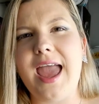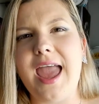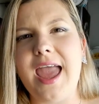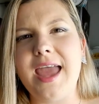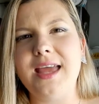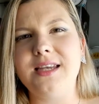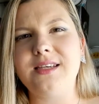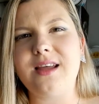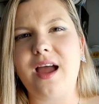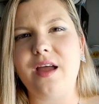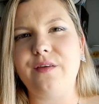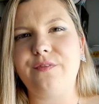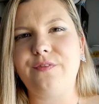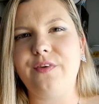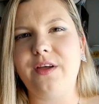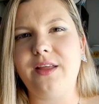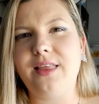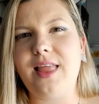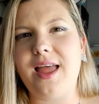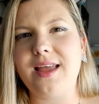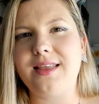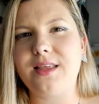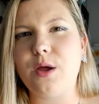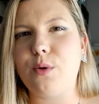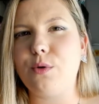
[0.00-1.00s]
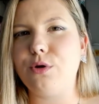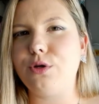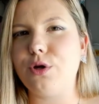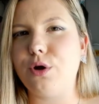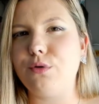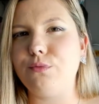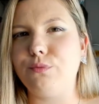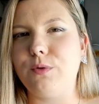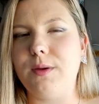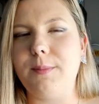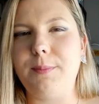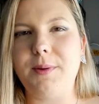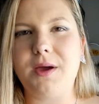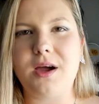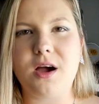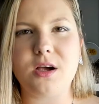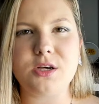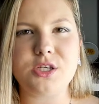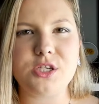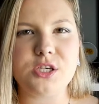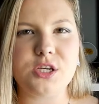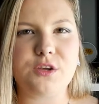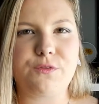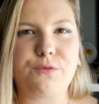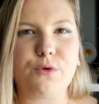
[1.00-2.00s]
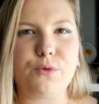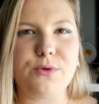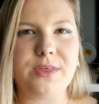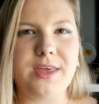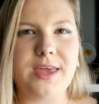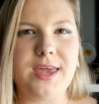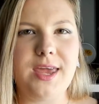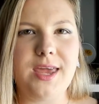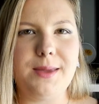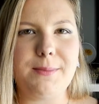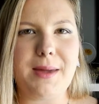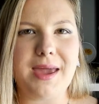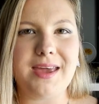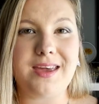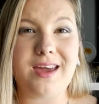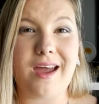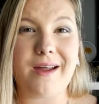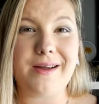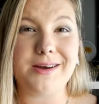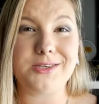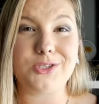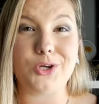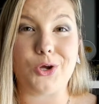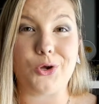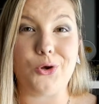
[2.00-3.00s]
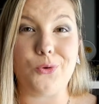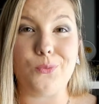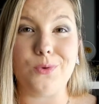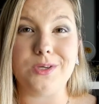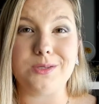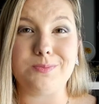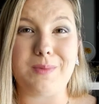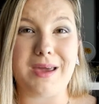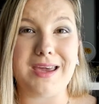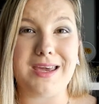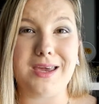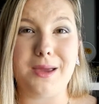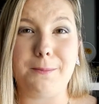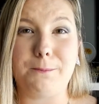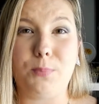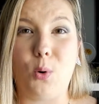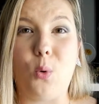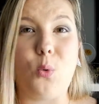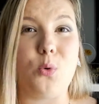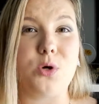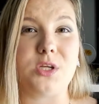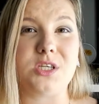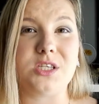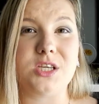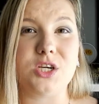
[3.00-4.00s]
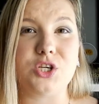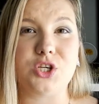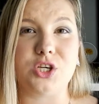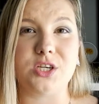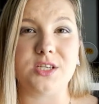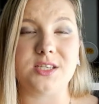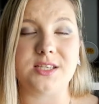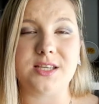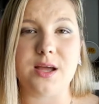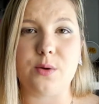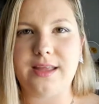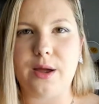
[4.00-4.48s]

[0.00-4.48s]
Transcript: and I felt like there were no repercussions for the main character who was making poor decisions.